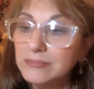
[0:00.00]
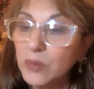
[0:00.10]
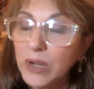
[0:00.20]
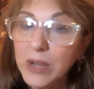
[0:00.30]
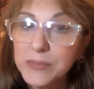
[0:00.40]

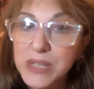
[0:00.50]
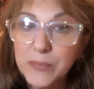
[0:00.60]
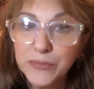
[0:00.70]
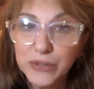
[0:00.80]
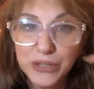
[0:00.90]
what comes
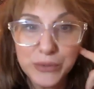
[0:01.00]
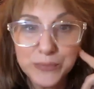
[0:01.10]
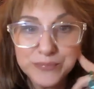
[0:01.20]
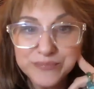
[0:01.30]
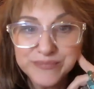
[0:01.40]
up for you.
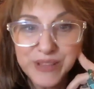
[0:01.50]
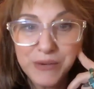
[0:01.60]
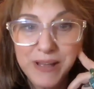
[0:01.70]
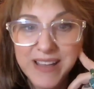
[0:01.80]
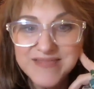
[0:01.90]

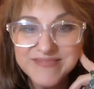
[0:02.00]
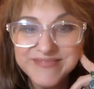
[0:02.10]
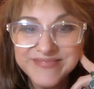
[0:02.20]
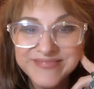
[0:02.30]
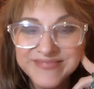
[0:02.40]
Okay,
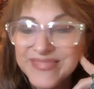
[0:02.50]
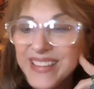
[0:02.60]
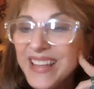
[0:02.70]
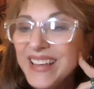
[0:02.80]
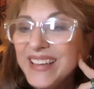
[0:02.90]

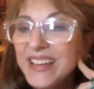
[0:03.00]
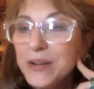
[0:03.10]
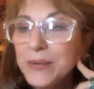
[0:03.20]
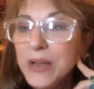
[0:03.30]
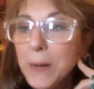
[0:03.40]

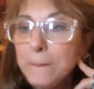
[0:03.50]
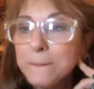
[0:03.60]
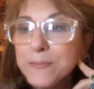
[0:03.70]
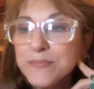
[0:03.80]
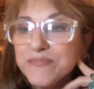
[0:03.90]
here we go.
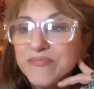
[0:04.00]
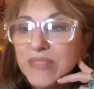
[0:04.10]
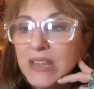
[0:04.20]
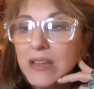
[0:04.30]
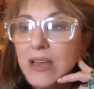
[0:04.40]

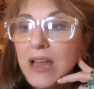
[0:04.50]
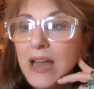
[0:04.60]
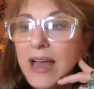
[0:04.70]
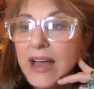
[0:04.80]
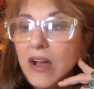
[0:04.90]

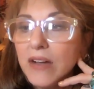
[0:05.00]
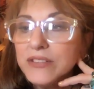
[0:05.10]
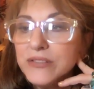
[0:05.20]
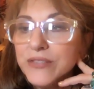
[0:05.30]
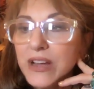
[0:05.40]
I
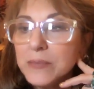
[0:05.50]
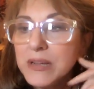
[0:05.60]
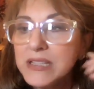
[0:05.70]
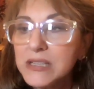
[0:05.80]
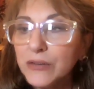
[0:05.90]
often find
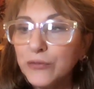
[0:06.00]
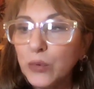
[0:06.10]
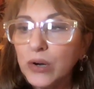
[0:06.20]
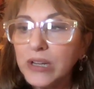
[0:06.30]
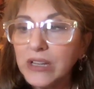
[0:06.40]
myself
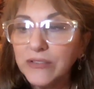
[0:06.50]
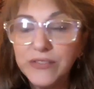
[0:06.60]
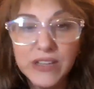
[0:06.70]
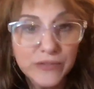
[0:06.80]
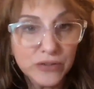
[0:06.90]
working
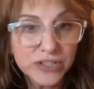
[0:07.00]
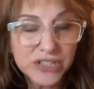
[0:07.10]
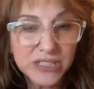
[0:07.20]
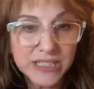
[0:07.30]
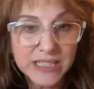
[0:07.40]

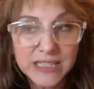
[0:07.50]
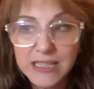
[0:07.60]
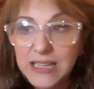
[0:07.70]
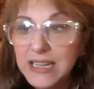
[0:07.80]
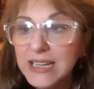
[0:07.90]
feverishly
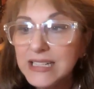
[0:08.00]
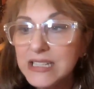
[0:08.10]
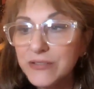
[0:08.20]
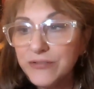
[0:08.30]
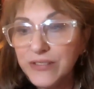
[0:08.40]

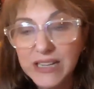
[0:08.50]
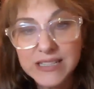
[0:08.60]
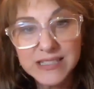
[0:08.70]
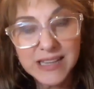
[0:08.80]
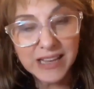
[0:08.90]
to
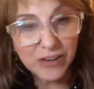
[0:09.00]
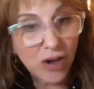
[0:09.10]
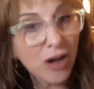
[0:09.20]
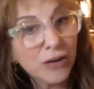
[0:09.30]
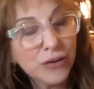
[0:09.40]
fix and
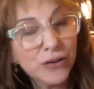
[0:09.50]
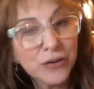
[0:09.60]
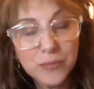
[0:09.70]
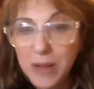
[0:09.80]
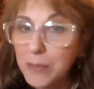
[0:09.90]

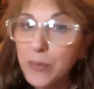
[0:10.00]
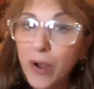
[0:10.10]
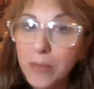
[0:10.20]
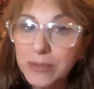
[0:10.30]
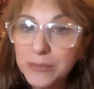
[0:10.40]
conquer my
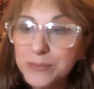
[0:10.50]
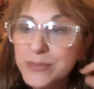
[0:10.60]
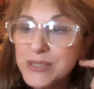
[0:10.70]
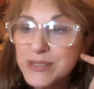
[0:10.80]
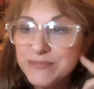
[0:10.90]

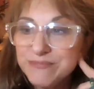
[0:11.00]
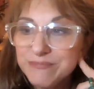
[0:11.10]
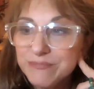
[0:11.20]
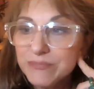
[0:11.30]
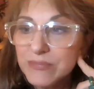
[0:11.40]
problems.
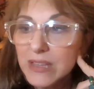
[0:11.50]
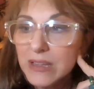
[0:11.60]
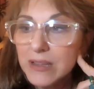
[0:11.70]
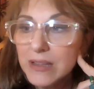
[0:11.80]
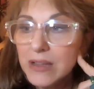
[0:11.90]

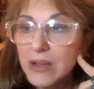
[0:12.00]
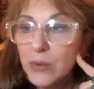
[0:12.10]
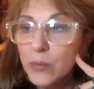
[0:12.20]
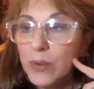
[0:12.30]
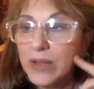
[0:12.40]

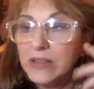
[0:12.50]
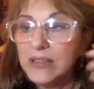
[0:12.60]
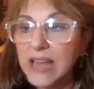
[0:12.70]
When